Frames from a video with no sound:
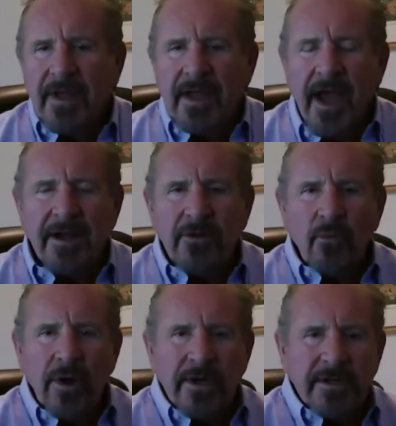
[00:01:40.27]
I didn't
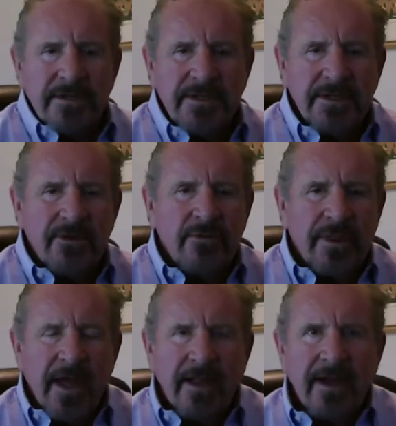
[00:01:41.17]
want to deal with
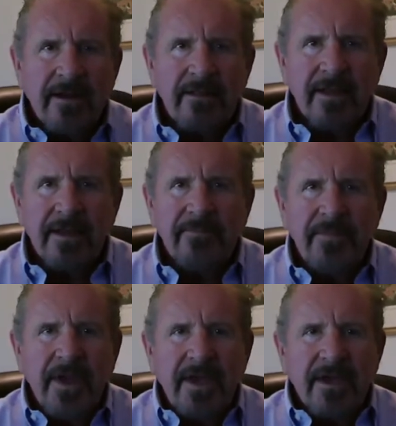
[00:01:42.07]
that kind of thing.
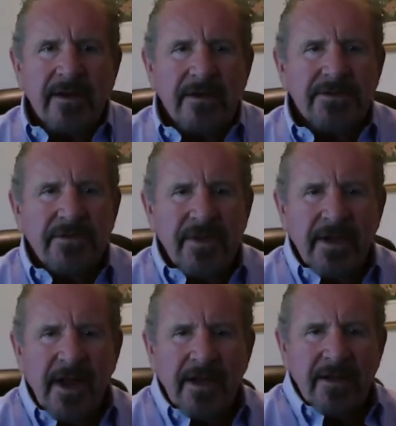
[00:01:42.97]
And also
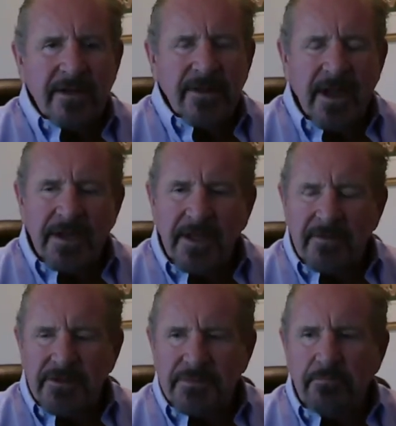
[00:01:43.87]
the idea of
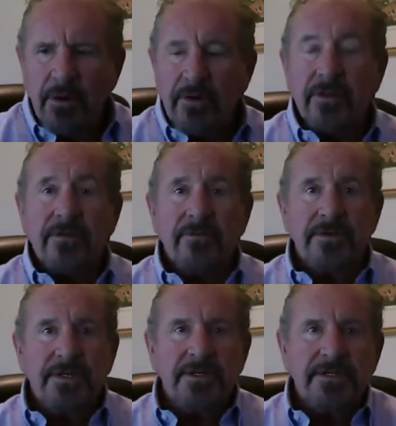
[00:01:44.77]
just burning through
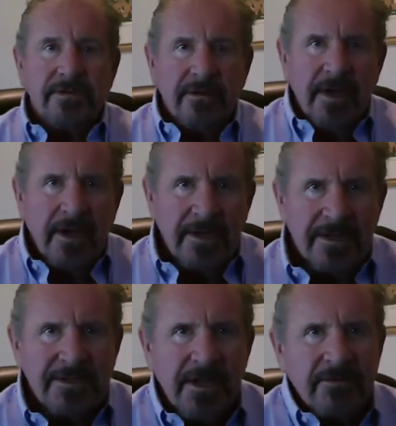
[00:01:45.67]
tissue didn't
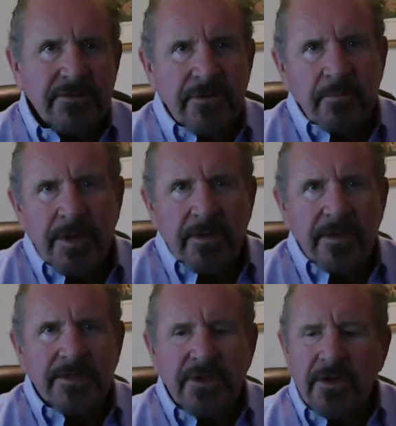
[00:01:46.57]
sound too appealing.
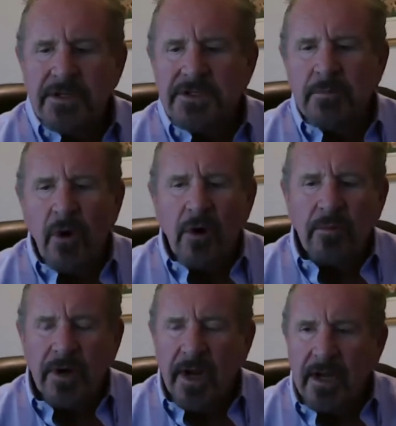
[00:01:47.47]
So I did some
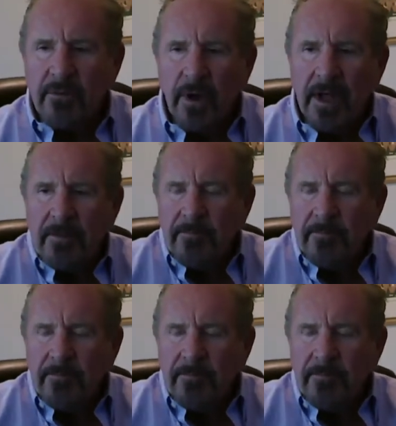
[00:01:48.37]
homework anyway.